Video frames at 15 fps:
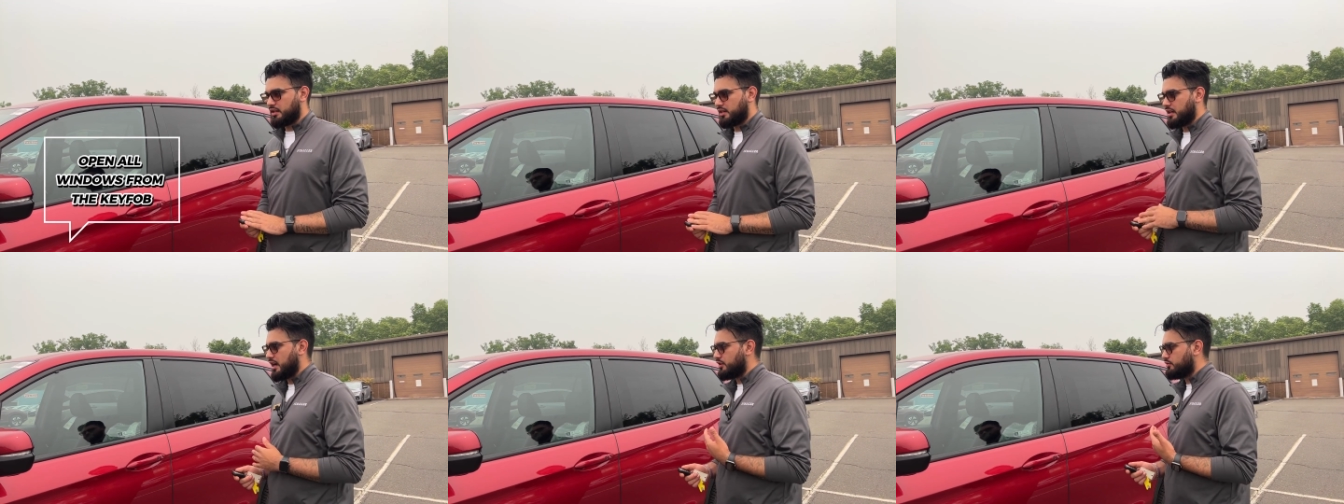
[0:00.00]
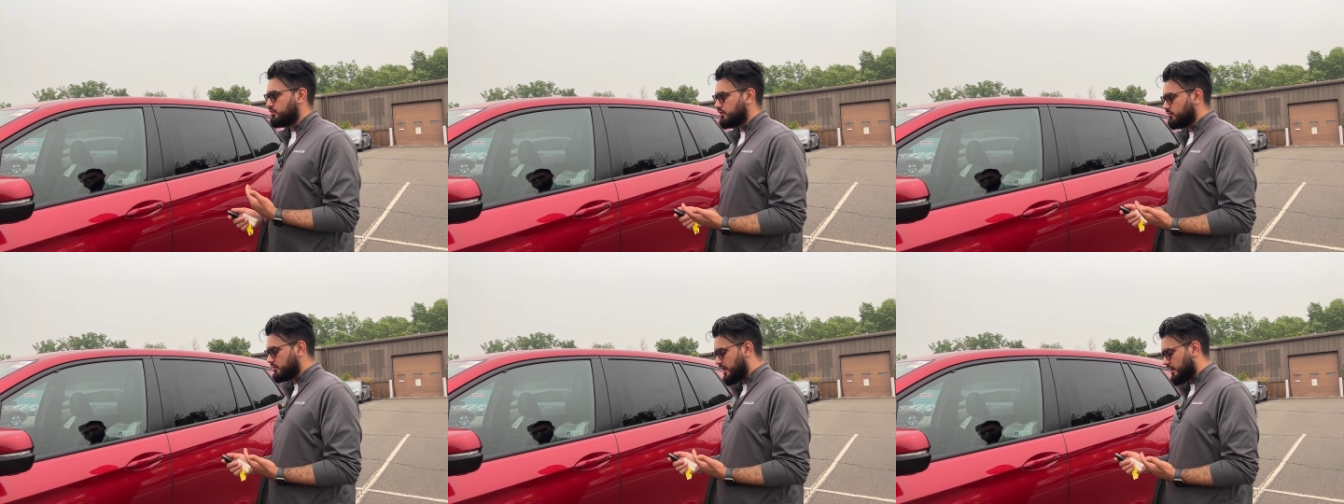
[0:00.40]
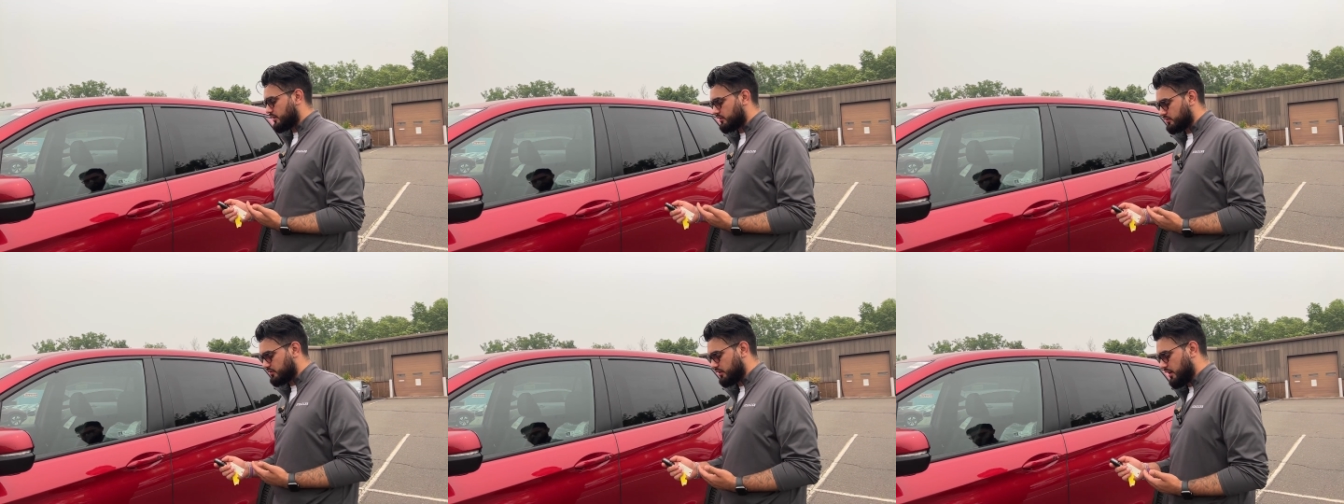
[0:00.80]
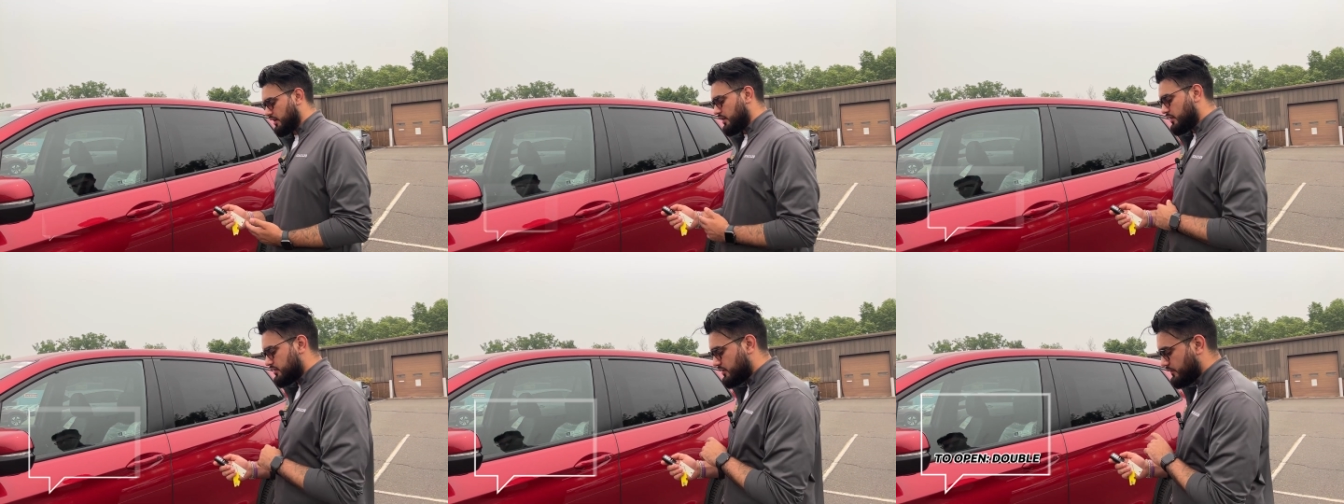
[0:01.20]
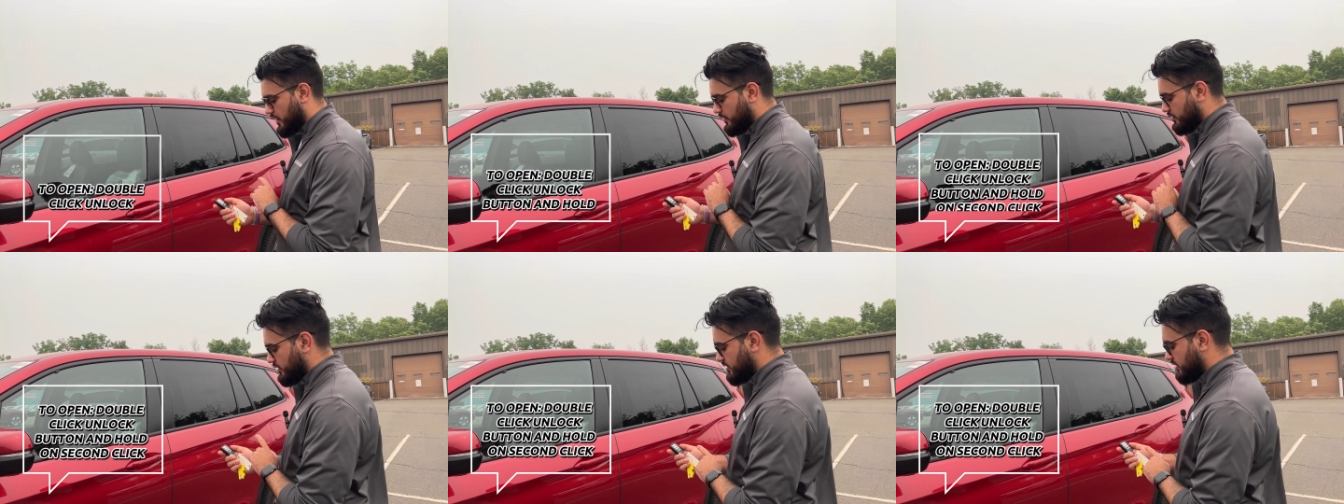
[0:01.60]
And how you do that is, it's a
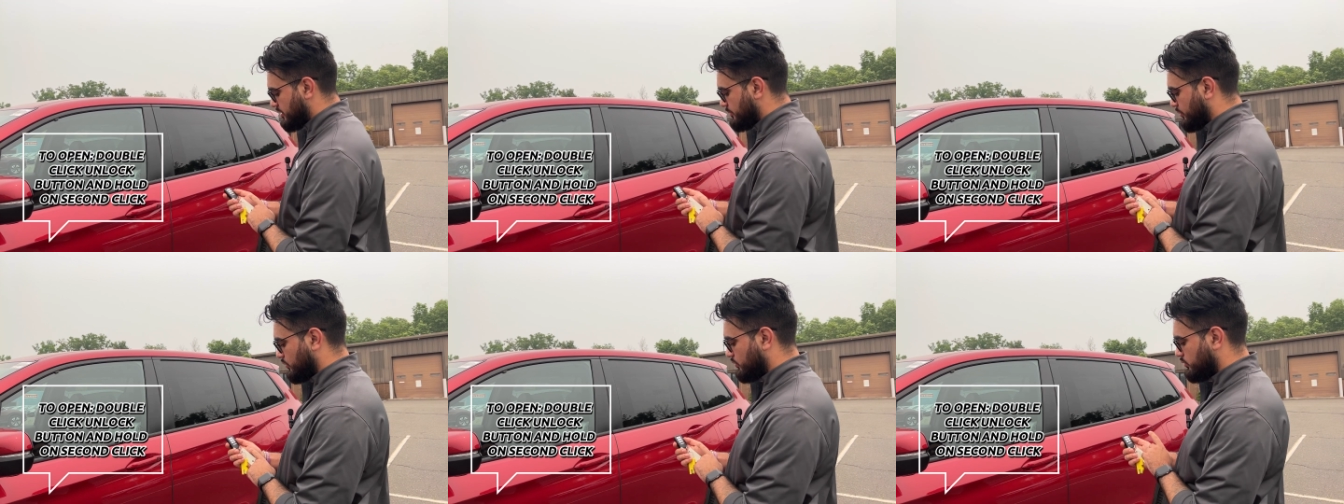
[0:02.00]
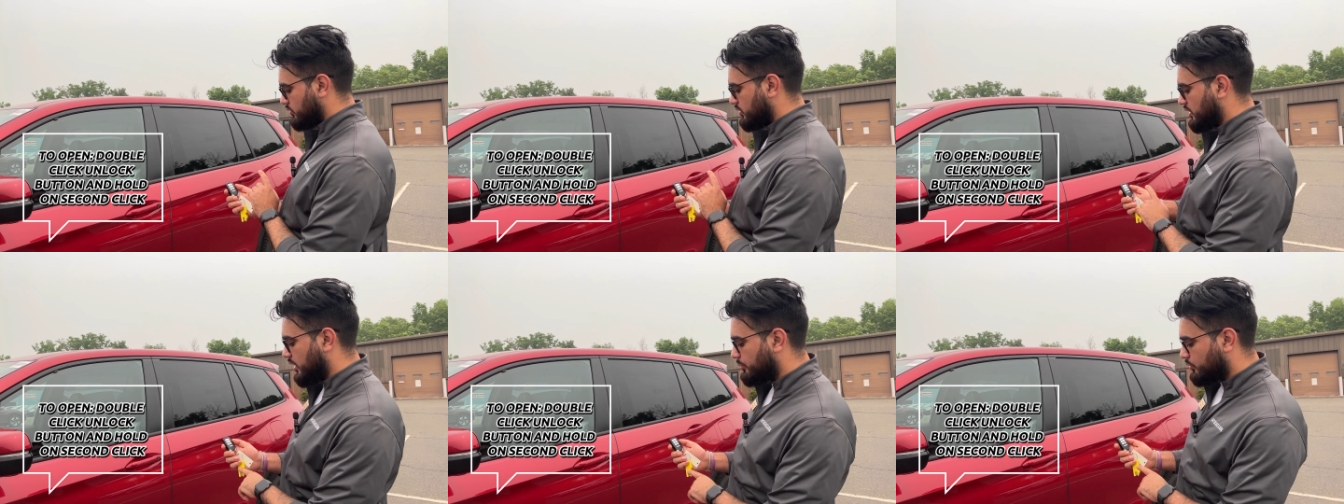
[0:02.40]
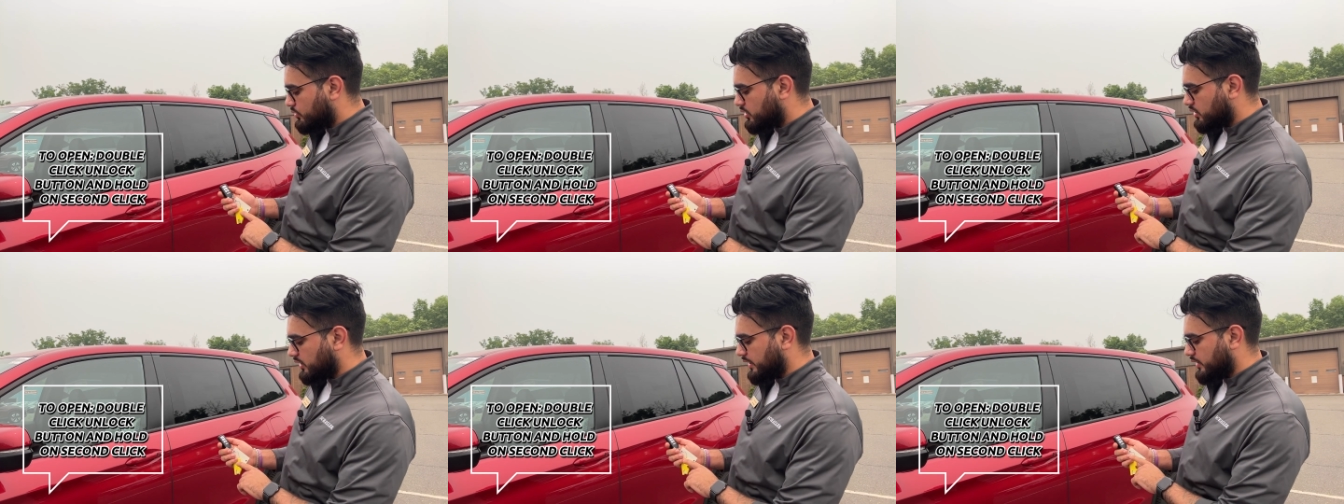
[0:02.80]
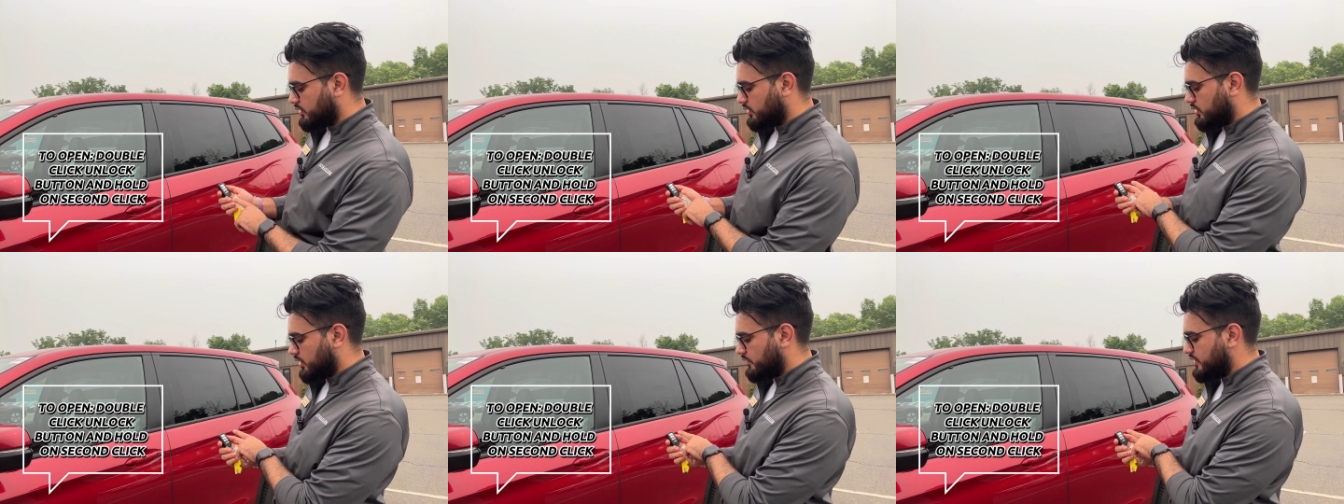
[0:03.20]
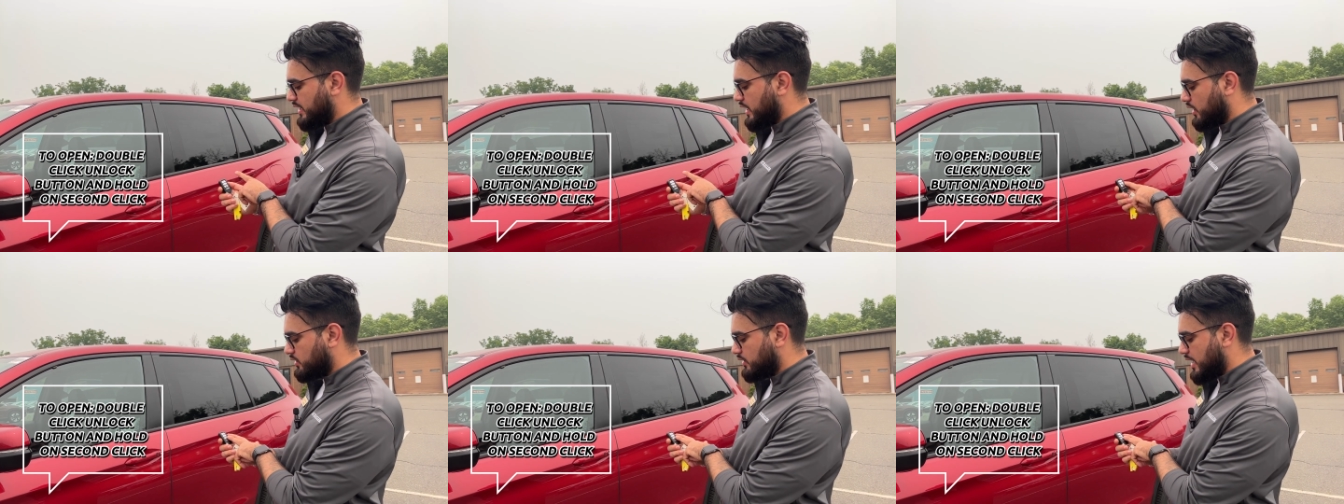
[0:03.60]
very simple double click of
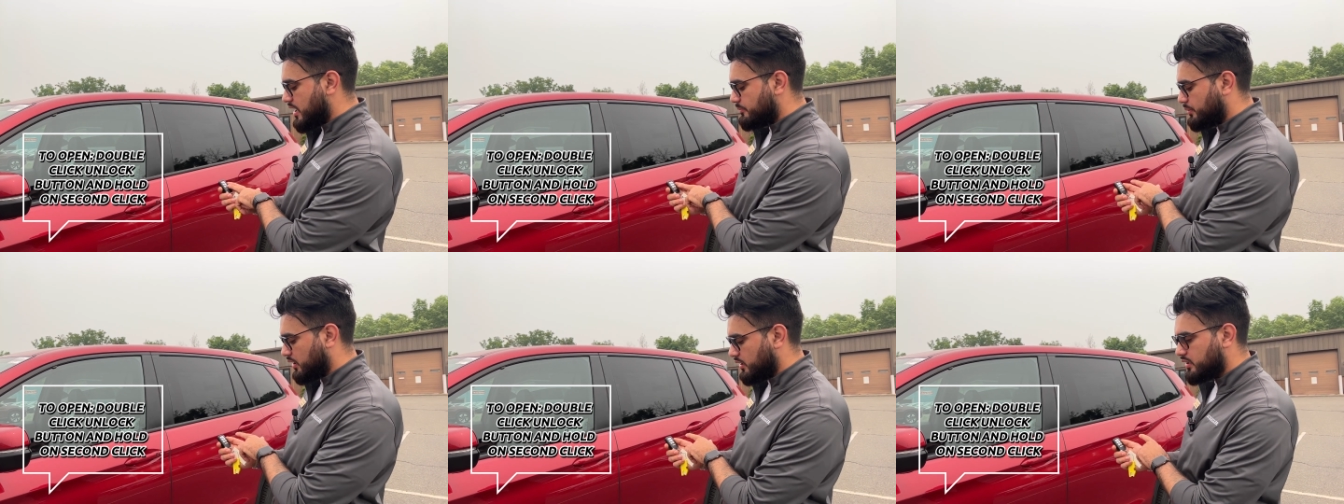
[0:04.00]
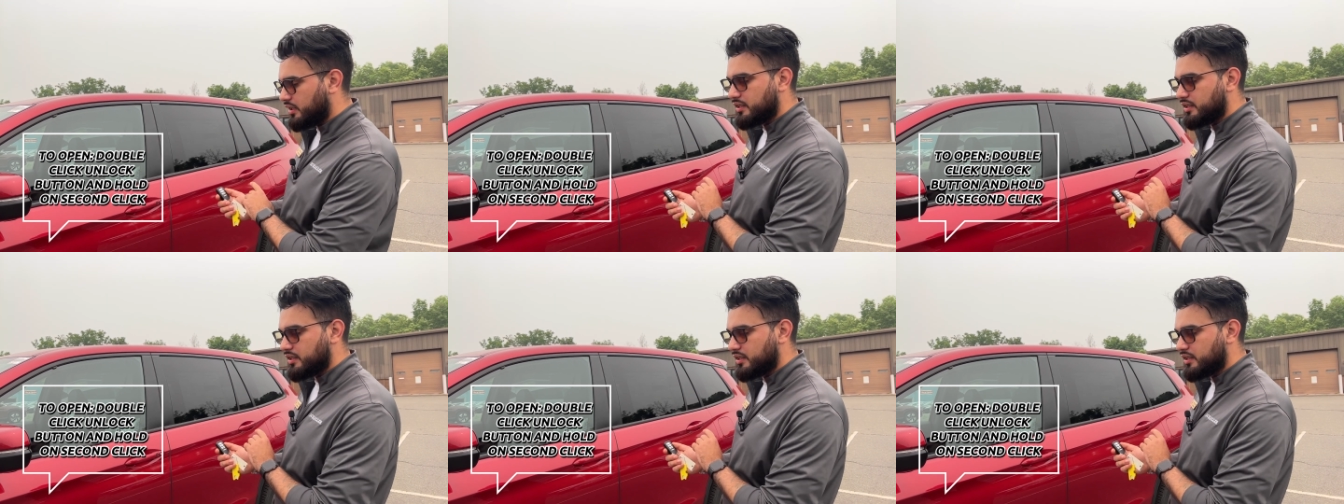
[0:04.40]
the unlock button.